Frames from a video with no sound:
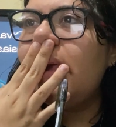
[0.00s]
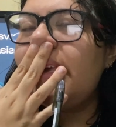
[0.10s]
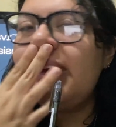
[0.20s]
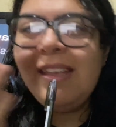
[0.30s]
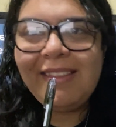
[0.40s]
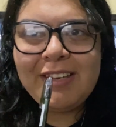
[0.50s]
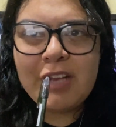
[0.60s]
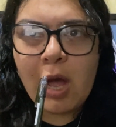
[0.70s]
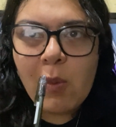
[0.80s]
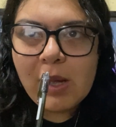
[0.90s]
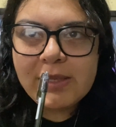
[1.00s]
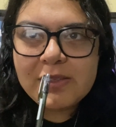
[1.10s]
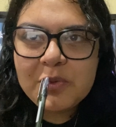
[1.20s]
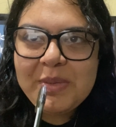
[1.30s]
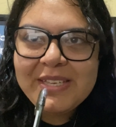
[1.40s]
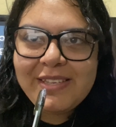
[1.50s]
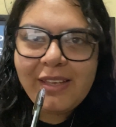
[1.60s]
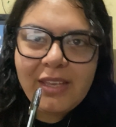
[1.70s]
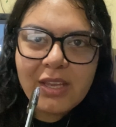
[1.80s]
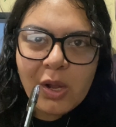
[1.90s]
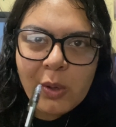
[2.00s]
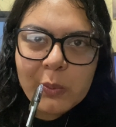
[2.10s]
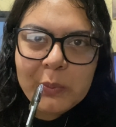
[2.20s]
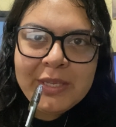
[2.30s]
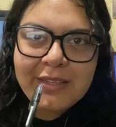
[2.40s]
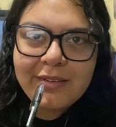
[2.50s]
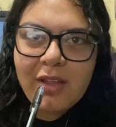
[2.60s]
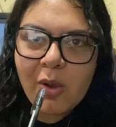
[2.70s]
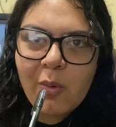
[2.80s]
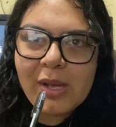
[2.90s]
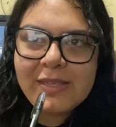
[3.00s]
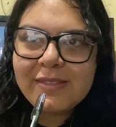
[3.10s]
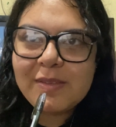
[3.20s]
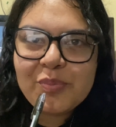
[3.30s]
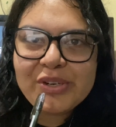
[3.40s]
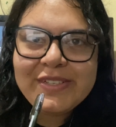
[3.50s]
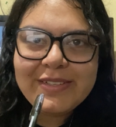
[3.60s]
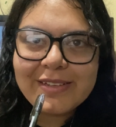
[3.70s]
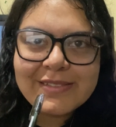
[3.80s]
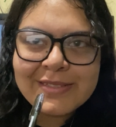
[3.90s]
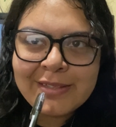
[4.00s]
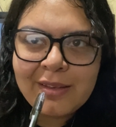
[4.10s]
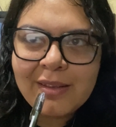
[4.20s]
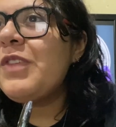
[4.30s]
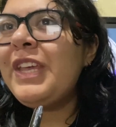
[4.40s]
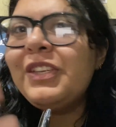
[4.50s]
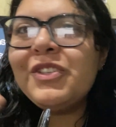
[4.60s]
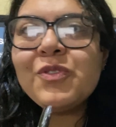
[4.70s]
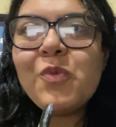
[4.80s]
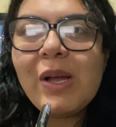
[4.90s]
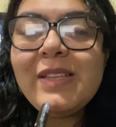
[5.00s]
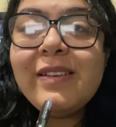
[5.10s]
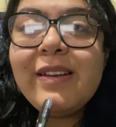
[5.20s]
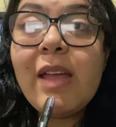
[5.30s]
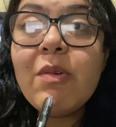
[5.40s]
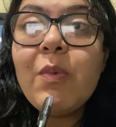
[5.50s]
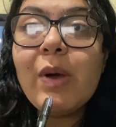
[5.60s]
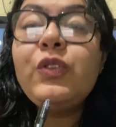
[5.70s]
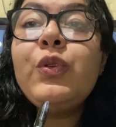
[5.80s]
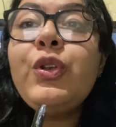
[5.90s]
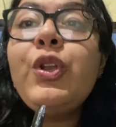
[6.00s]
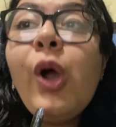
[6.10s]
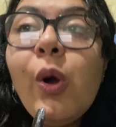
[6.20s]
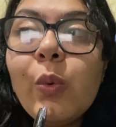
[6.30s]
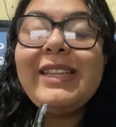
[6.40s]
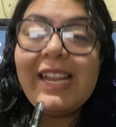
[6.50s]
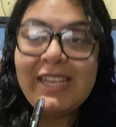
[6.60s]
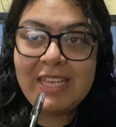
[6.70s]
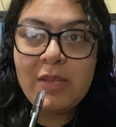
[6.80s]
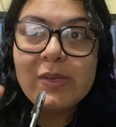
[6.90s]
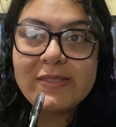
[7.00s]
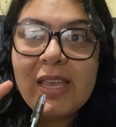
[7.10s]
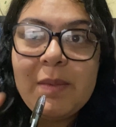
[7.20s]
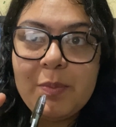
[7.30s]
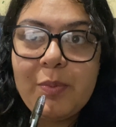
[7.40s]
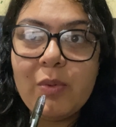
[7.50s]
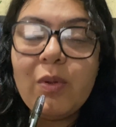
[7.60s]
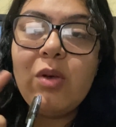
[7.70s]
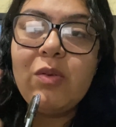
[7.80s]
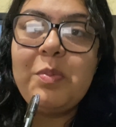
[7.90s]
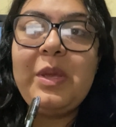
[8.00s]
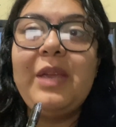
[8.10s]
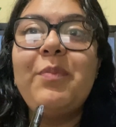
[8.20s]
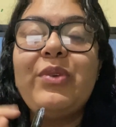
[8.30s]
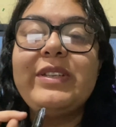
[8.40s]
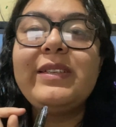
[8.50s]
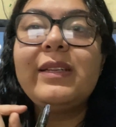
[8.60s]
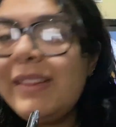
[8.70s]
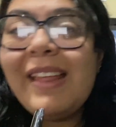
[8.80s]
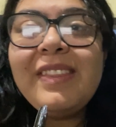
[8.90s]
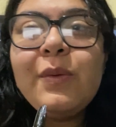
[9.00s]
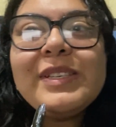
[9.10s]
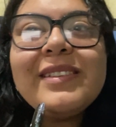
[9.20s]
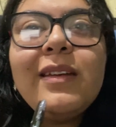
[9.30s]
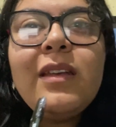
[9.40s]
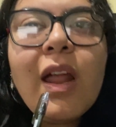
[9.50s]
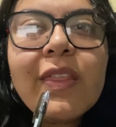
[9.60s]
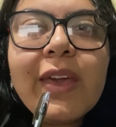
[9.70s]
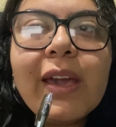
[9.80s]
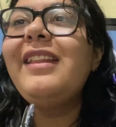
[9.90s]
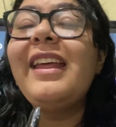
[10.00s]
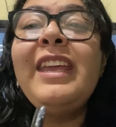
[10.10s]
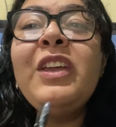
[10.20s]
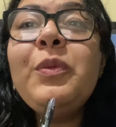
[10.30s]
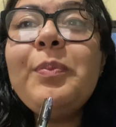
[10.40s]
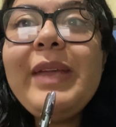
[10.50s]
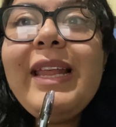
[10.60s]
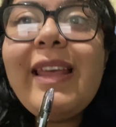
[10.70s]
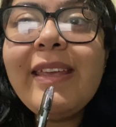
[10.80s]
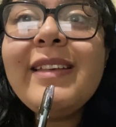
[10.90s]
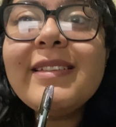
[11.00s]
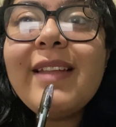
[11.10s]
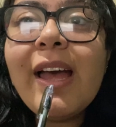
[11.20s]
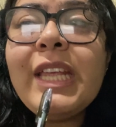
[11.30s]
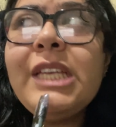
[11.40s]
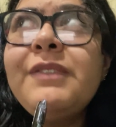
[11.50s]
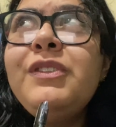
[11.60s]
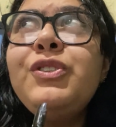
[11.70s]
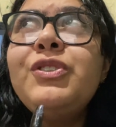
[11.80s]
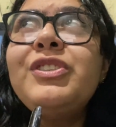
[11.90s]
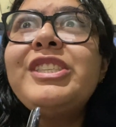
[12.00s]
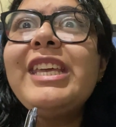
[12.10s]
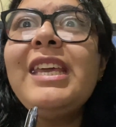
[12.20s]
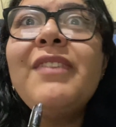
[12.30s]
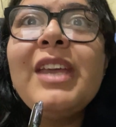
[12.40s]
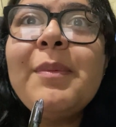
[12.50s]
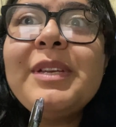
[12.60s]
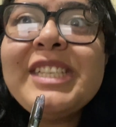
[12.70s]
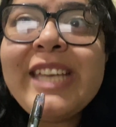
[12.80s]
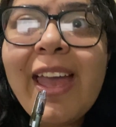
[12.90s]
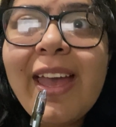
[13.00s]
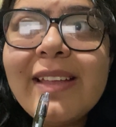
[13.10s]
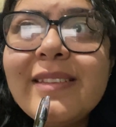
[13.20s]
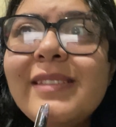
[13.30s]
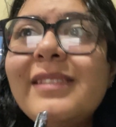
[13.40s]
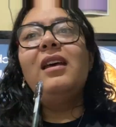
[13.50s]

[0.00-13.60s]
He did not want it to be CEO. He did not want it the presidency. He just wanted everyone to know that he was capable of being president. That there was nothing. That he could be like his dad if you just give him a chance.